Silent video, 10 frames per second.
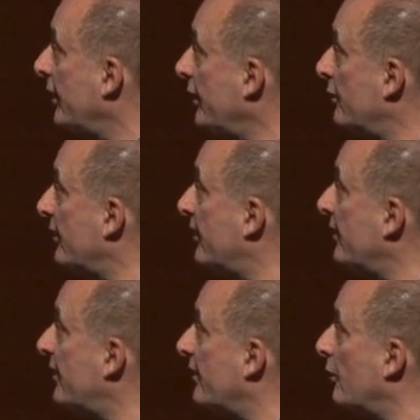in the
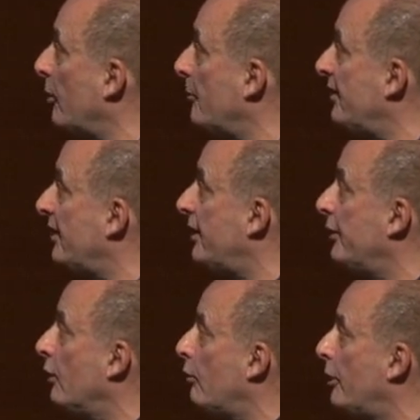sense that there were basically
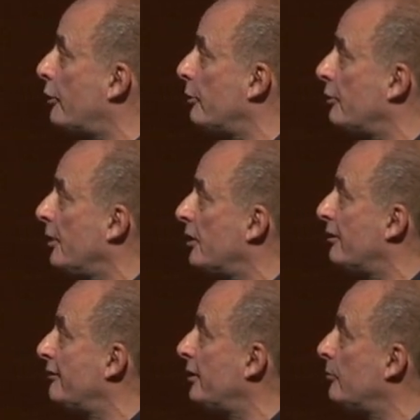no recruitment
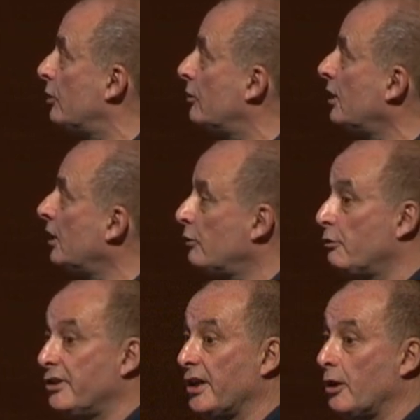of NEMO to
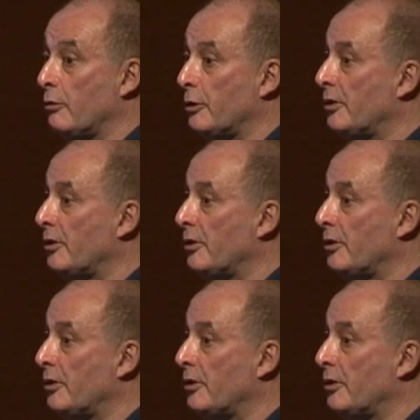the IL-1